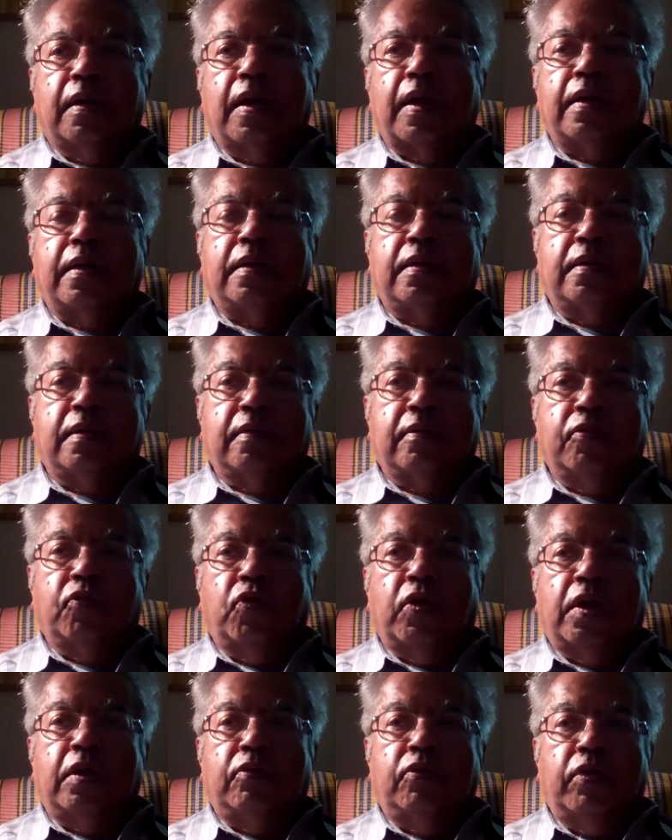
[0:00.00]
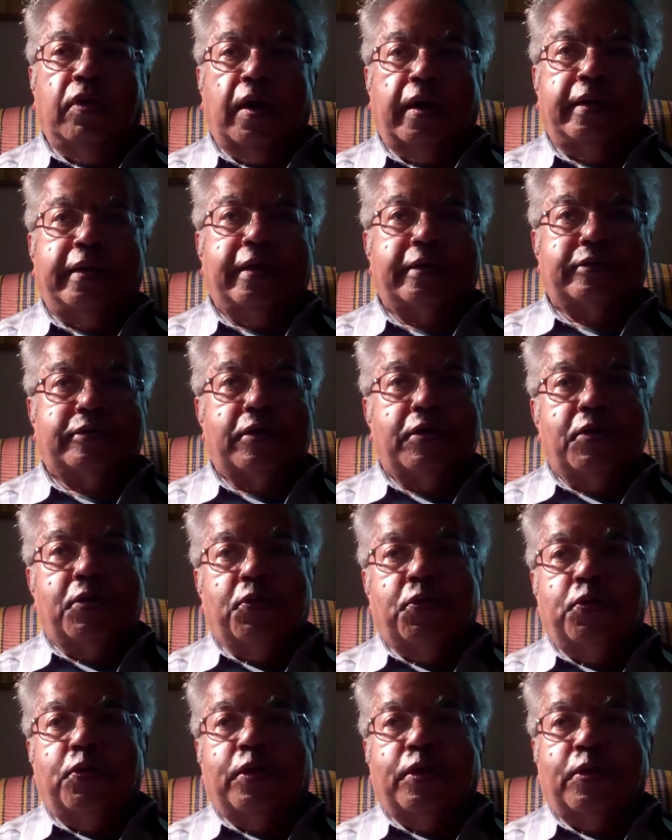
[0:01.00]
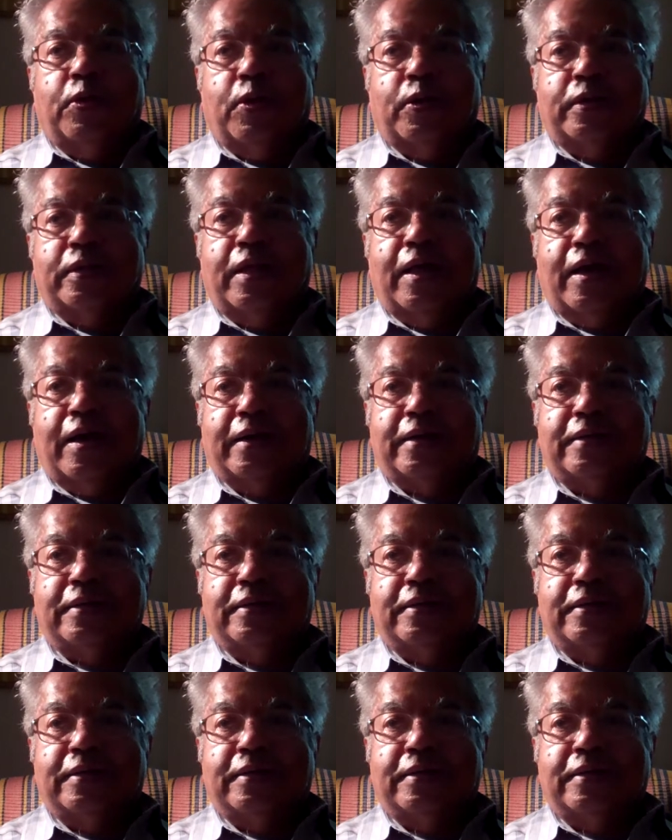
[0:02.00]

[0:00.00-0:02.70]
Right. Well, I guess we are not that.